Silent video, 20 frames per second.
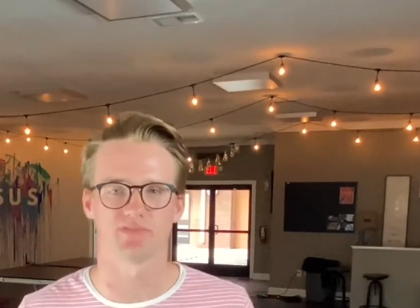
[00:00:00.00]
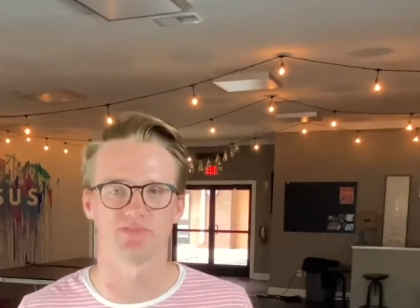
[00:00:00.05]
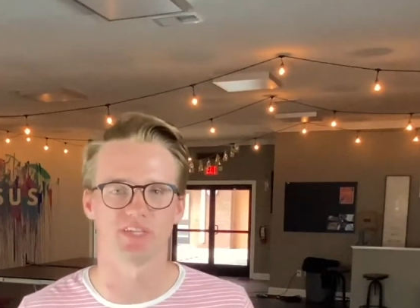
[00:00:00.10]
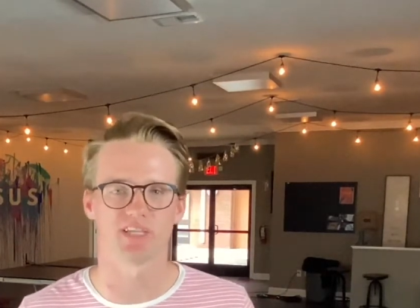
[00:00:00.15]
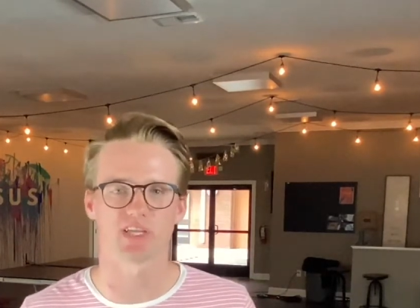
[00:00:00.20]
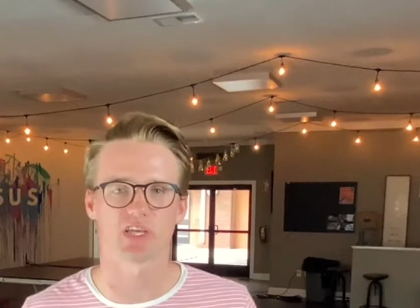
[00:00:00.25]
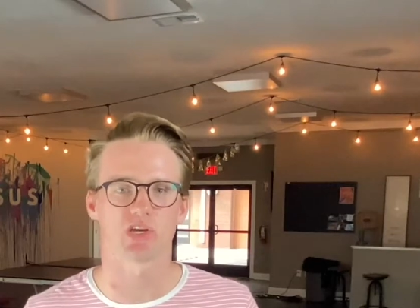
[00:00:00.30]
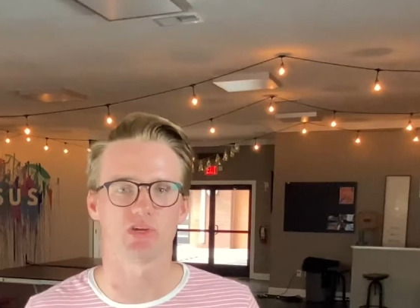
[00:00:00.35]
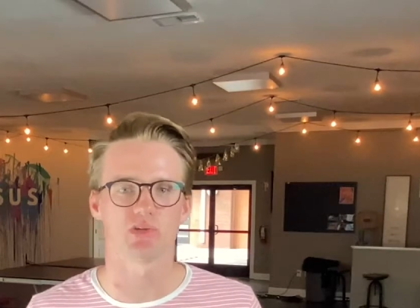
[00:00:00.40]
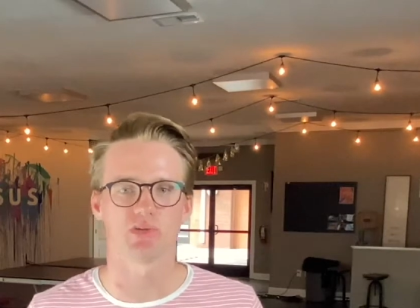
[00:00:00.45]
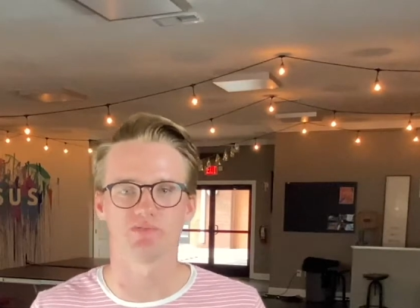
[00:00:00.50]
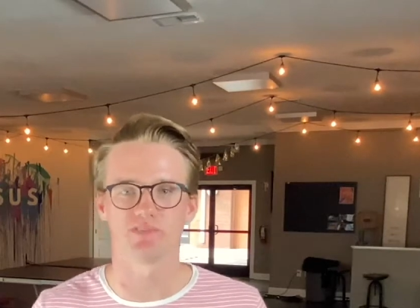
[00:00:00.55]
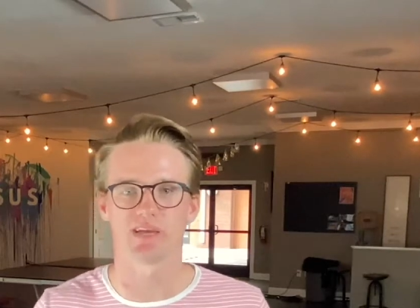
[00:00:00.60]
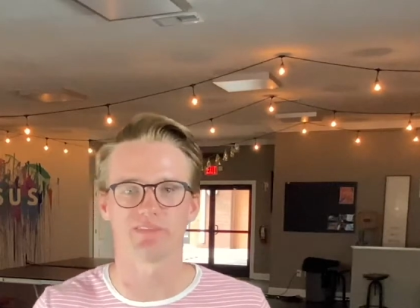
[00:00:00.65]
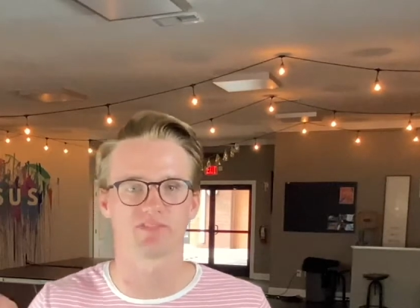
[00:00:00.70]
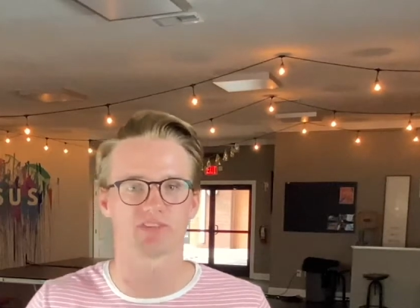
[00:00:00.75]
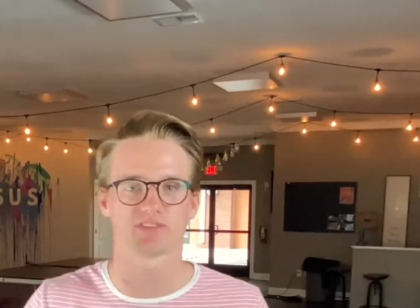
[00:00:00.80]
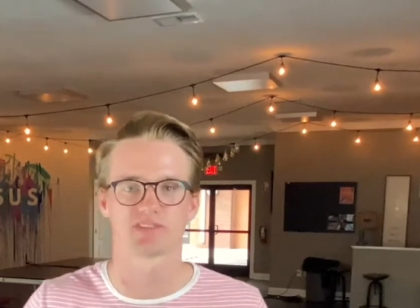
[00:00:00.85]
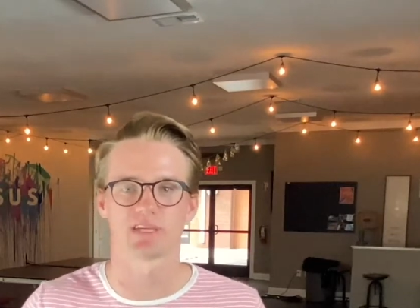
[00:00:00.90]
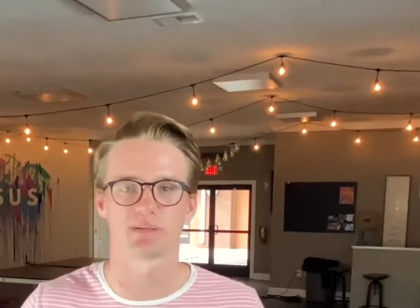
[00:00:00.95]
video and you've
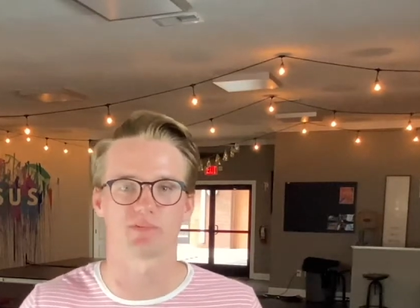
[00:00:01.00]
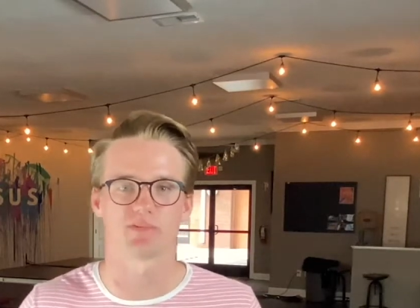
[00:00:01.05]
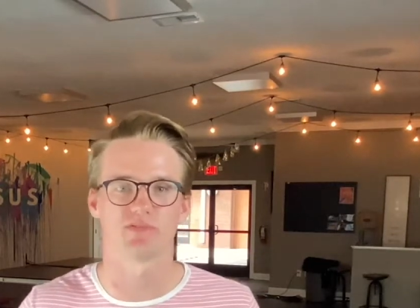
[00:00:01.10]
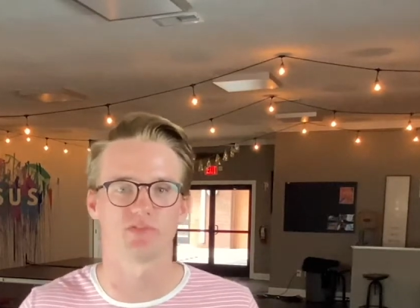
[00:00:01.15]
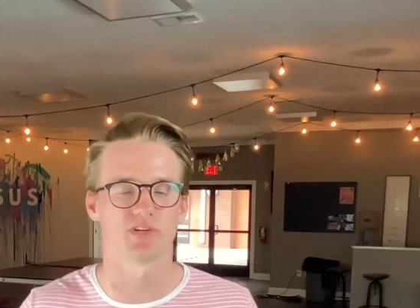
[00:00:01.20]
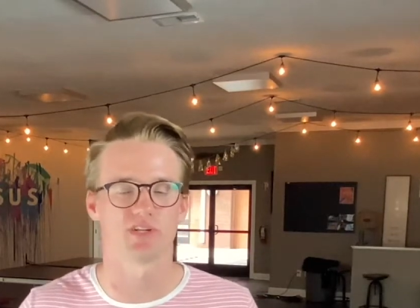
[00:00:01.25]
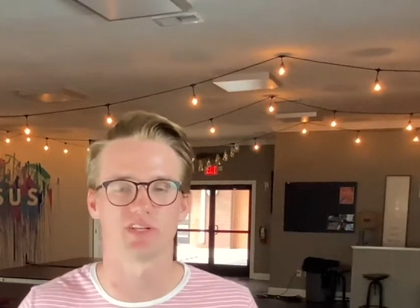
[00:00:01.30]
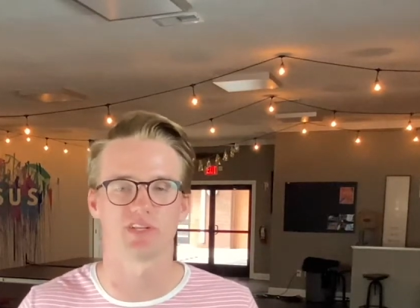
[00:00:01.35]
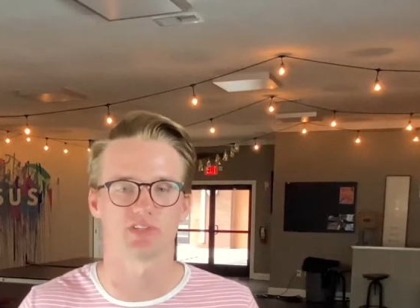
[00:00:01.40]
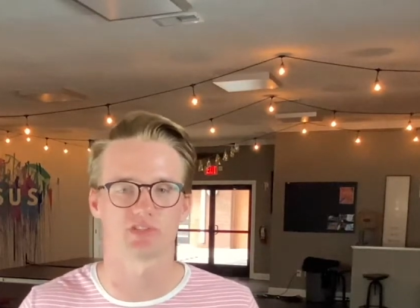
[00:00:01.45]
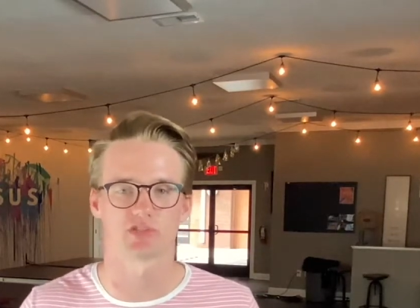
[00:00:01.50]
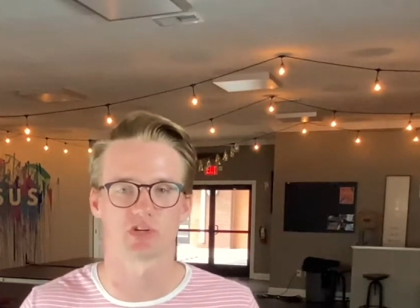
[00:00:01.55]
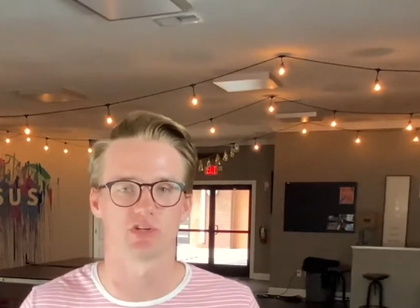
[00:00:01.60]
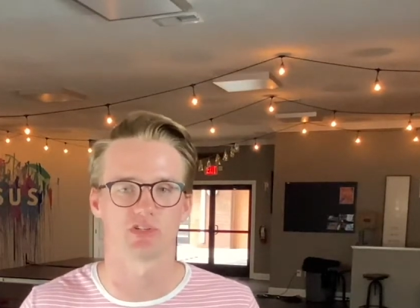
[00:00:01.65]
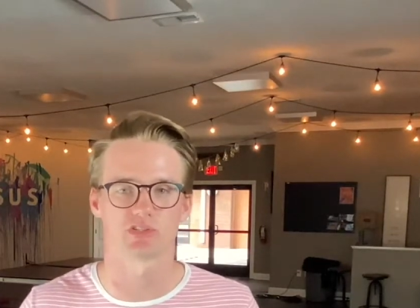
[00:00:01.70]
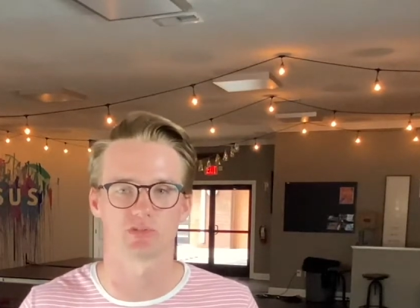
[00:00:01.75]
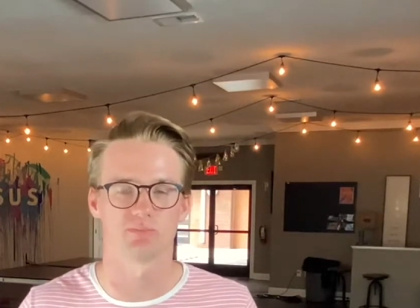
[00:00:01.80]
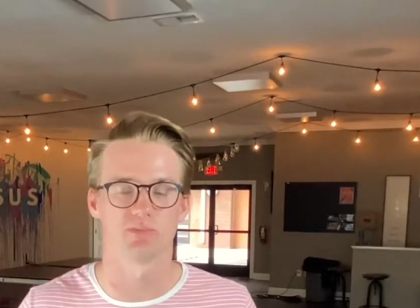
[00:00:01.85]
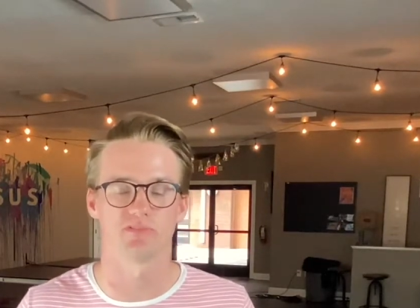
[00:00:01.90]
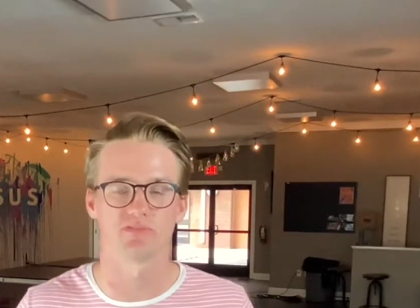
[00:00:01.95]
never stepped foot in a
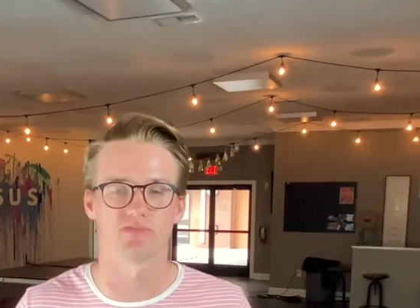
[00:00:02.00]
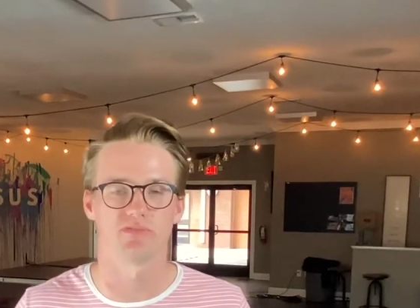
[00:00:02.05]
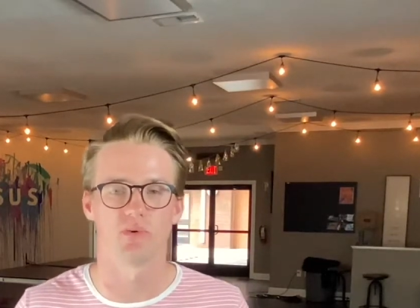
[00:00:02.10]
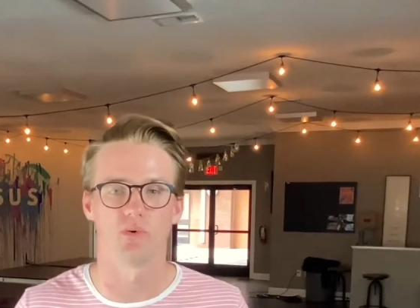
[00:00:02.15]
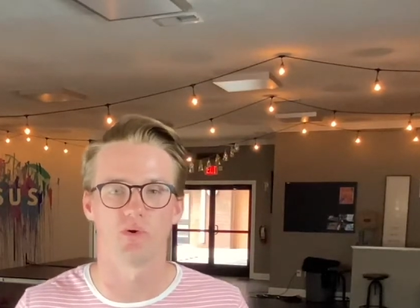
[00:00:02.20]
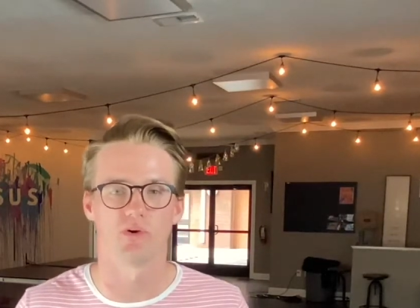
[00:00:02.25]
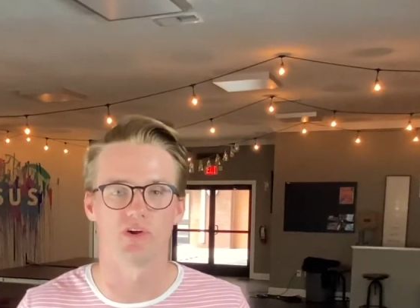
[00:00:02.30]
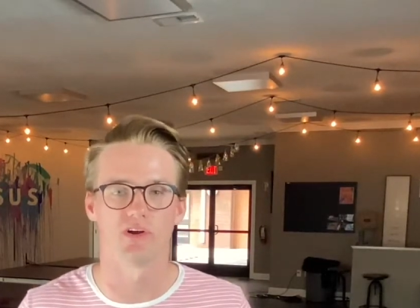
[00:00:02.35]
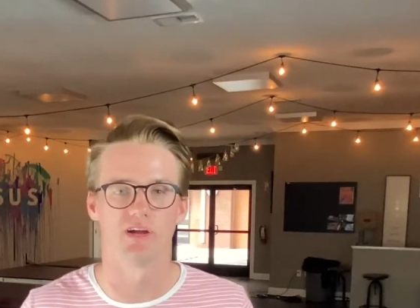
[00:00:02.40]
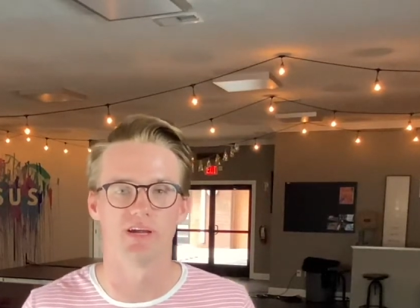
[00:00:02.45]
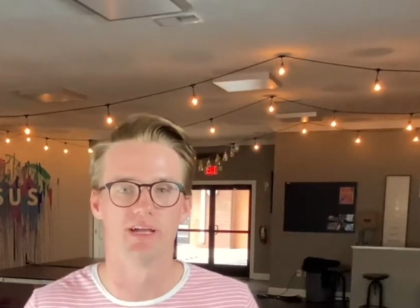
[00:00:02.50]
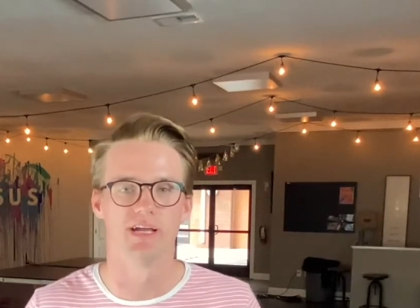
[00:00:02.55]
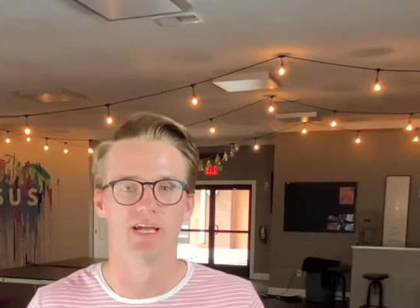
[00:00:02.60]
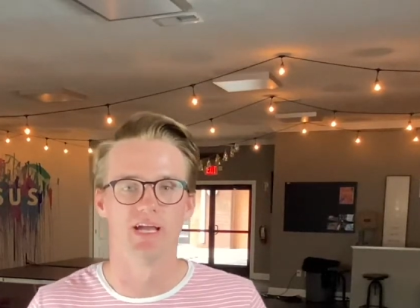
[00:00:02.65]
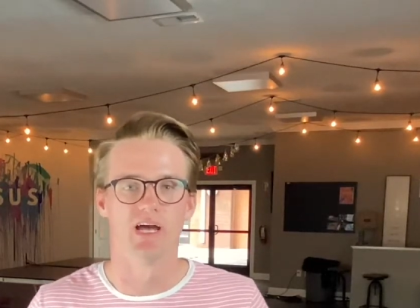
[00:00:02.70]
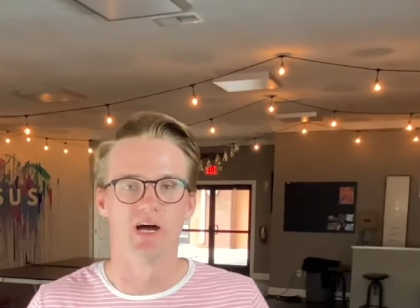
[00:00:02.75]
church before,